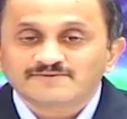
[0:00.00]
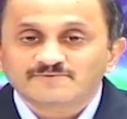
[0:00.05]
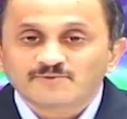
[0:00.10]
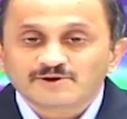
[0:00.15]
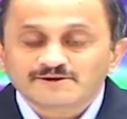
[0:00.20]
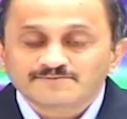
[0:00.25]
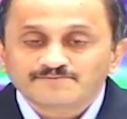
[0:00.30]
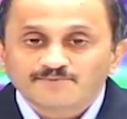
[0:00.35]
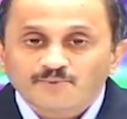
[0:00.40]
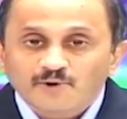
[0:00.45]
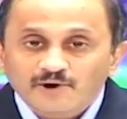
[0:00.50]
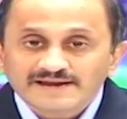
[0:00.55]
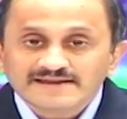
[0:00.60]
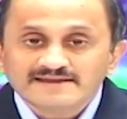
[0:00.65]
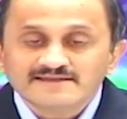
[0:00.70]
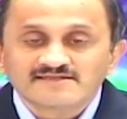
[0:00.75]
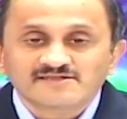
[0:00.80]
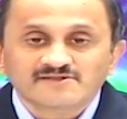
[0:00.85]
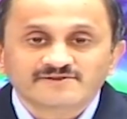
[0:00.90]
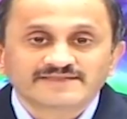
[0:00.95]
what
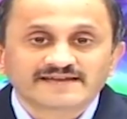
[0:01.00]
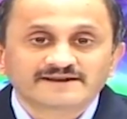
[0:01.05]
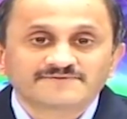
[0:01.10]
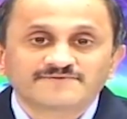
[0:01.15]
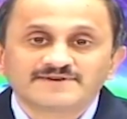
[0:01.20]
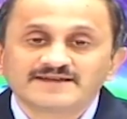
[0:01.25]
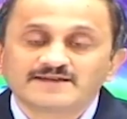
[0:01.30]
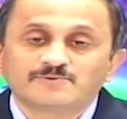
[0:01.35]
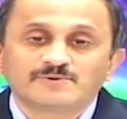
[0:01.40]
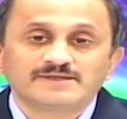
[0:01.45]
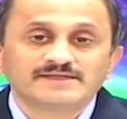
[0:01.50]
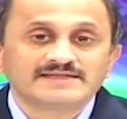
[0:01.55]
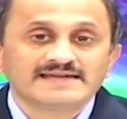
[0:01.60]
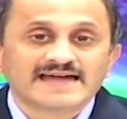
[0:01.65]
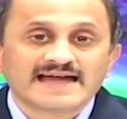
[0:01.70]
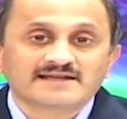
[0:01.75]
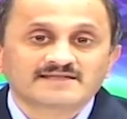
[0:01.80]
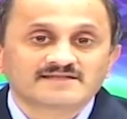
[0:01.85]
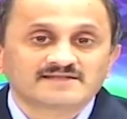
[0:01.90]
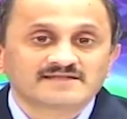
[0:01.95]
points on that frequency
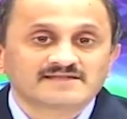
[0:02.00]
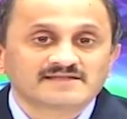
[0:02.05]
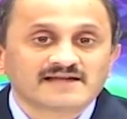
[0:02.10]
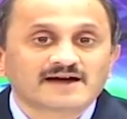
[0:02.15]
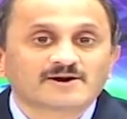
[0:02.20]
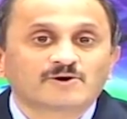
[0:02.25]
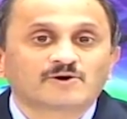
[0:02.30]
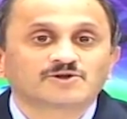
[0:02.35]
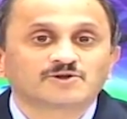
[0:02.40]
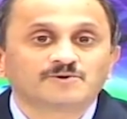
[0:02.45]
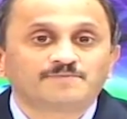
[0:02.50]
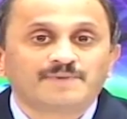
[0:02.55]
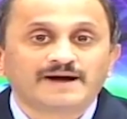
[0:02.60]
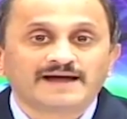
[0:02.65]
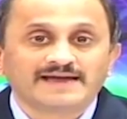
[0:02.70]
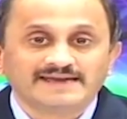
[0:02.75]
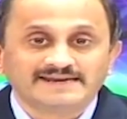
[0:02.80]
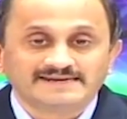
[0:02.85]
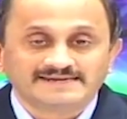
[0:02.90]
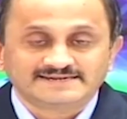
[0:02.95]
axis are
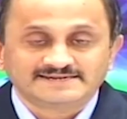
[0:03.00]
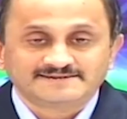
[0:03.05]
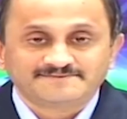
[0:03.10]
occupied?